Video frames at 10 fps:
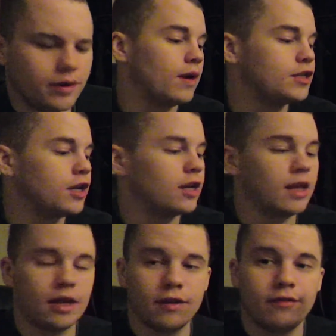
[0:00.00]
Ratchet &
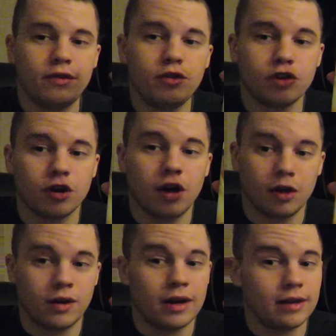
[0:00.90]
Clank Future: A
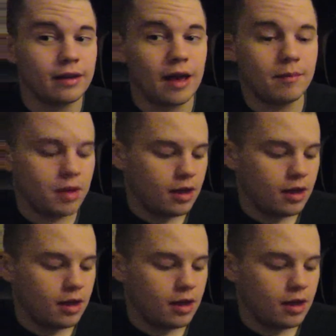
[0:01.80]
Crank in Time.